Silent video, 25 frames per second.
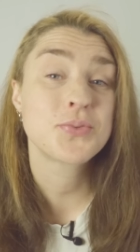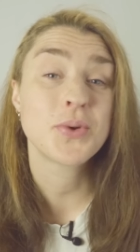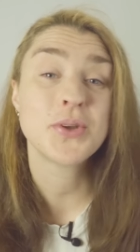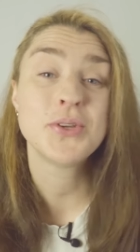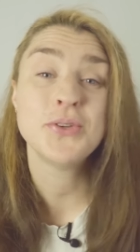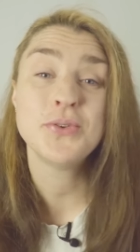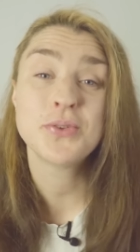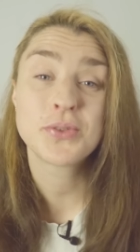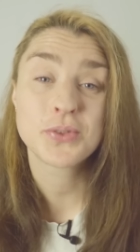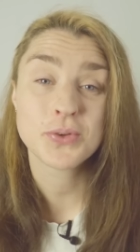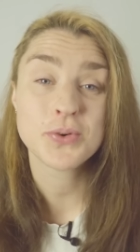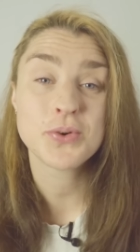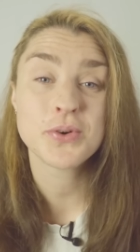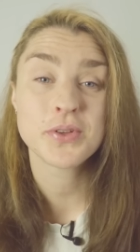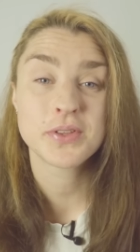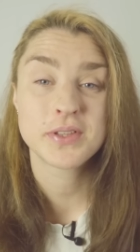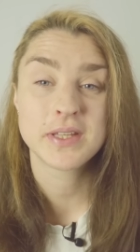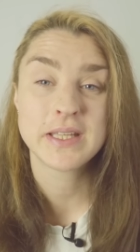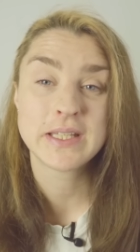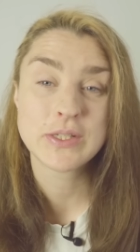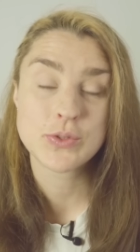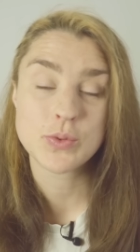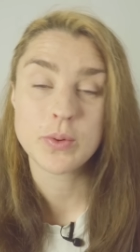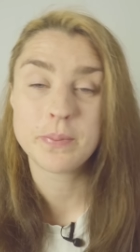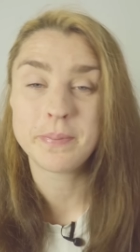when you thought
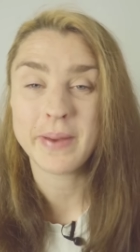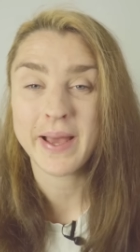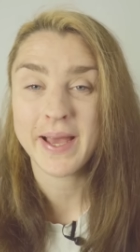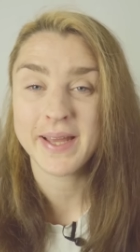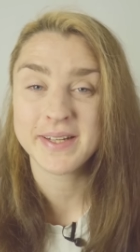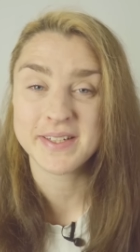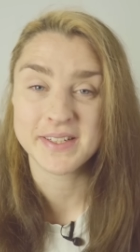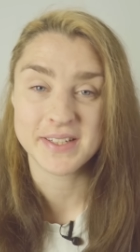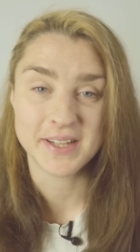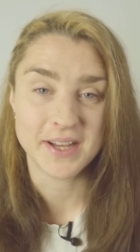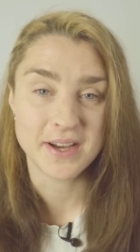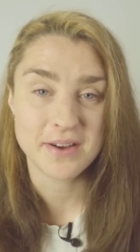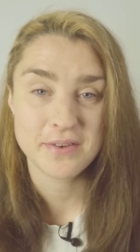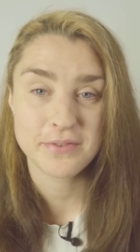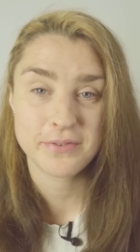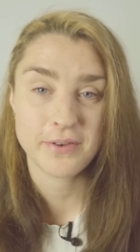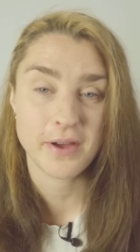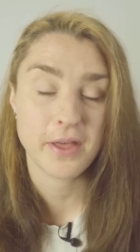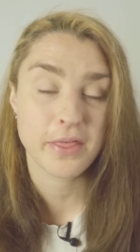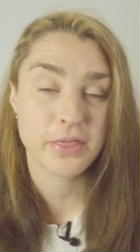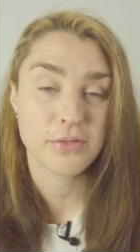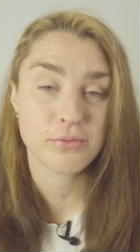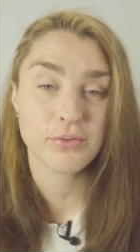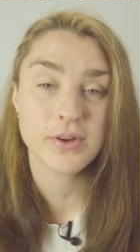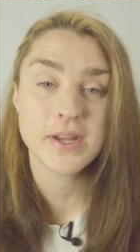things were bad enough,
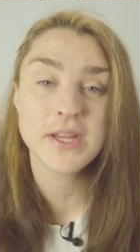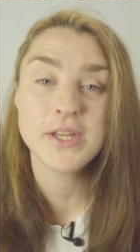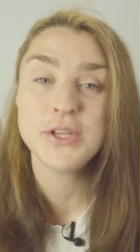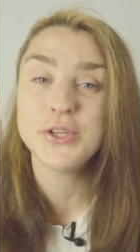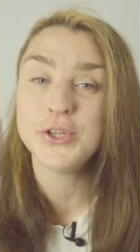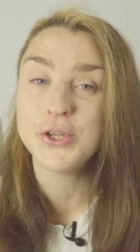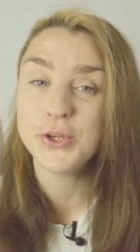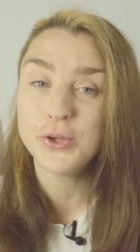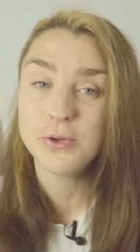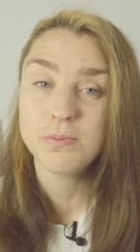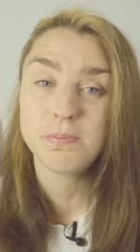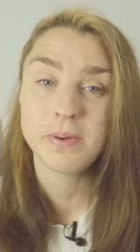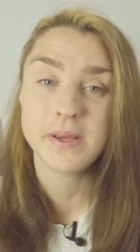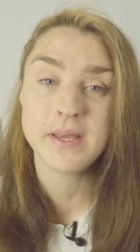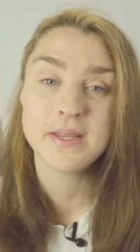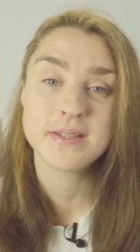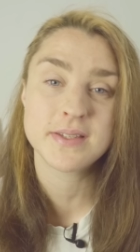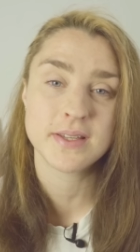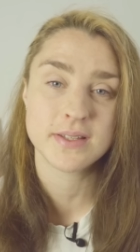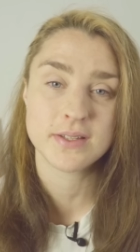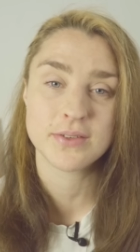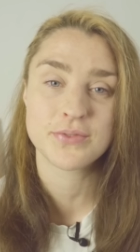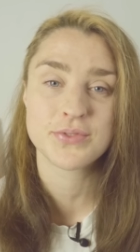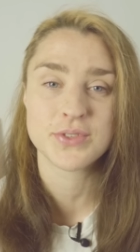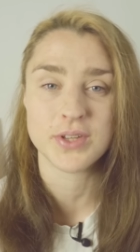three new
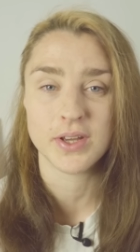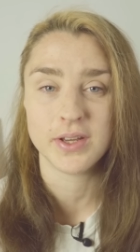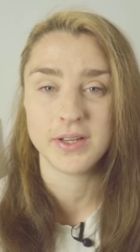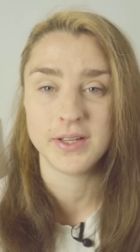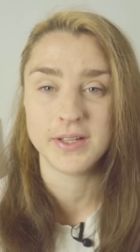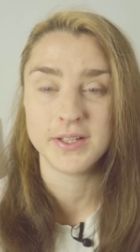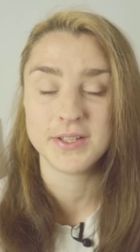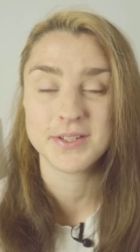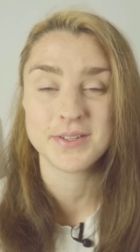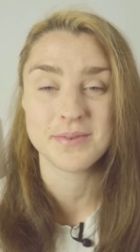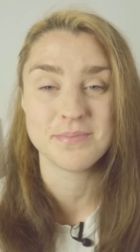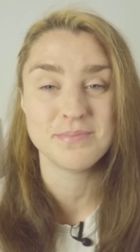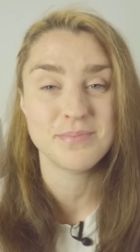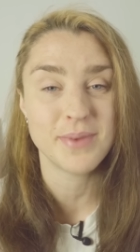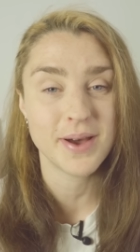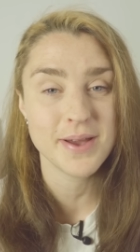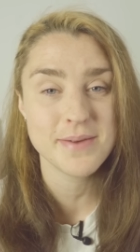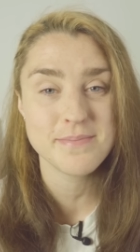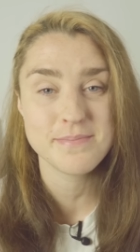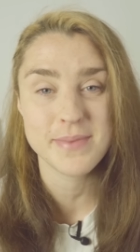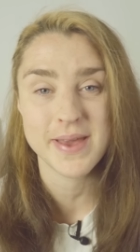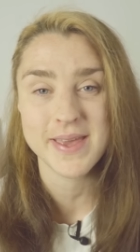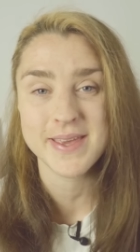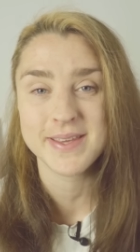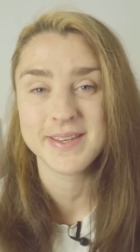pieces of science
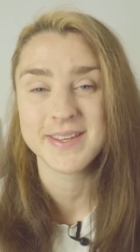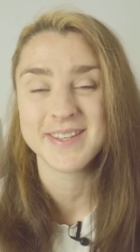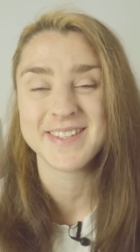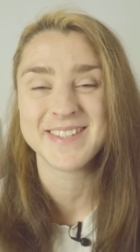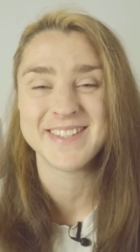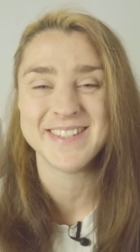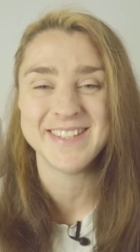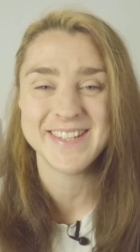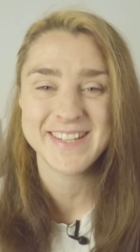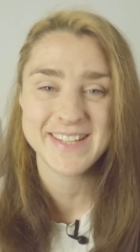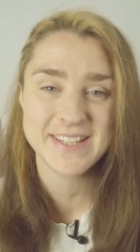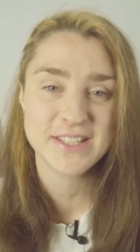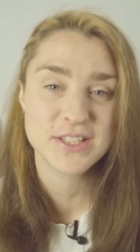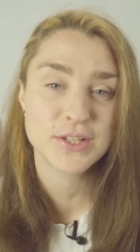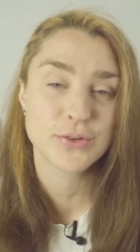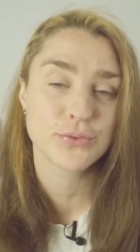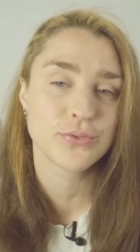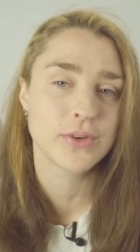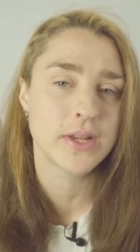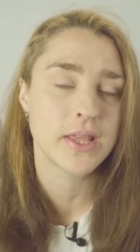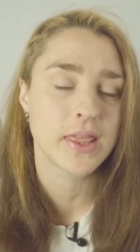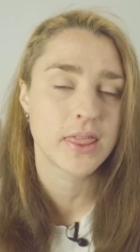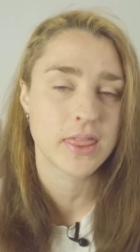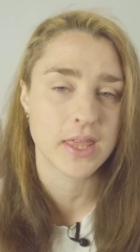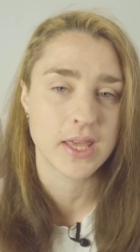might make us need to
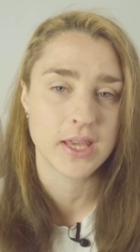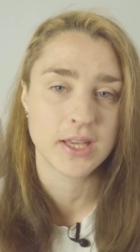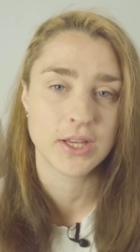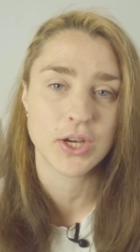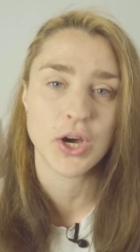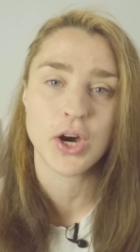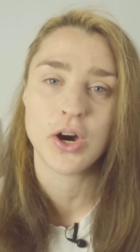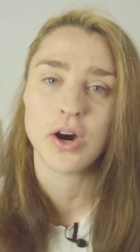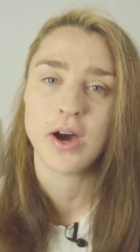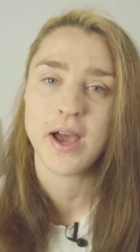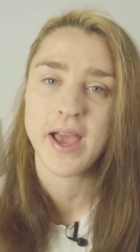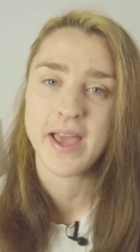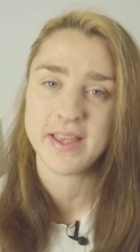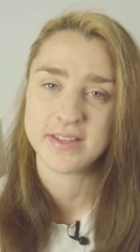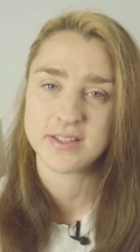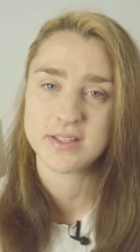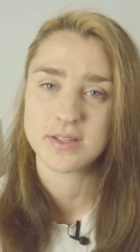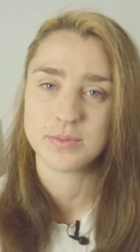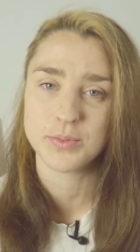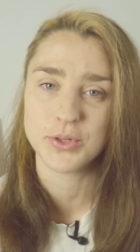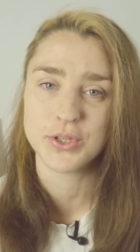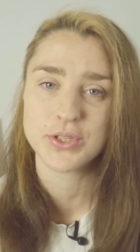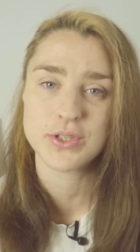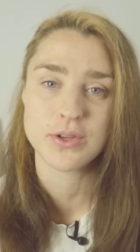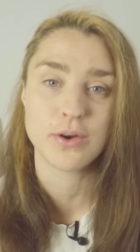rethink our
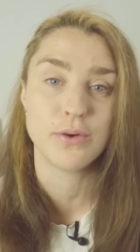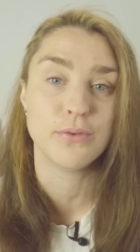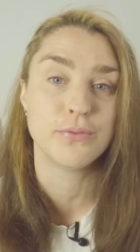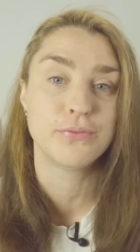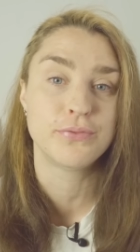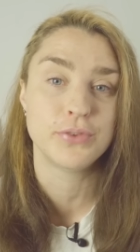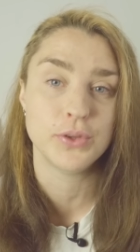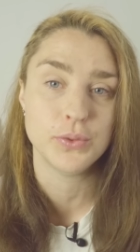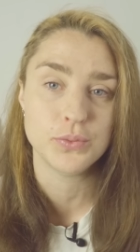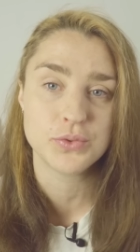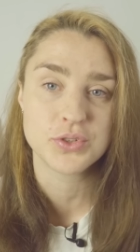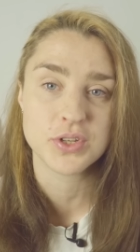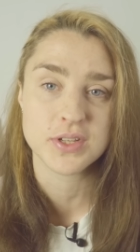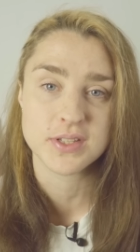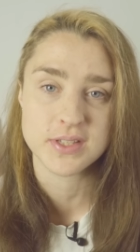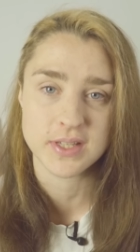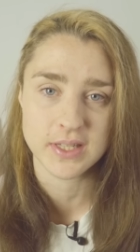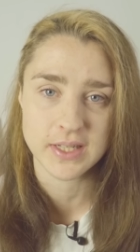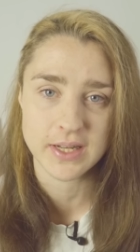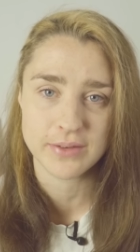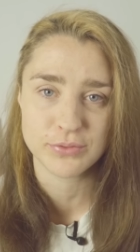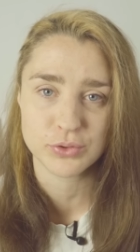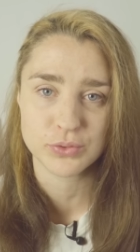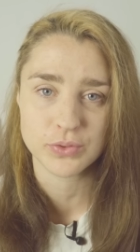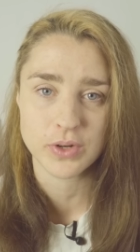estimates of future
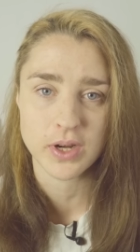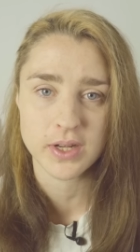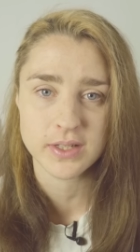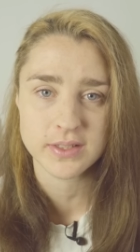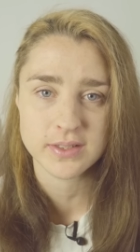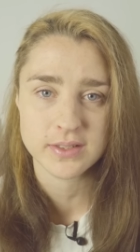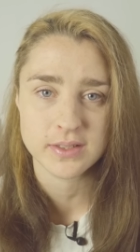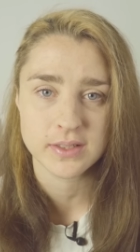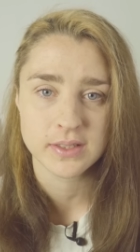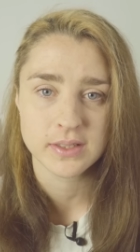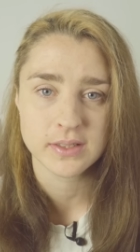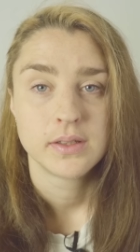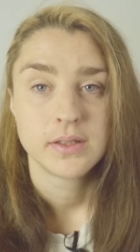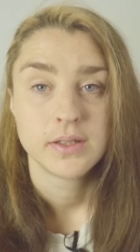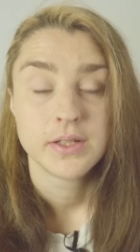sea level rise.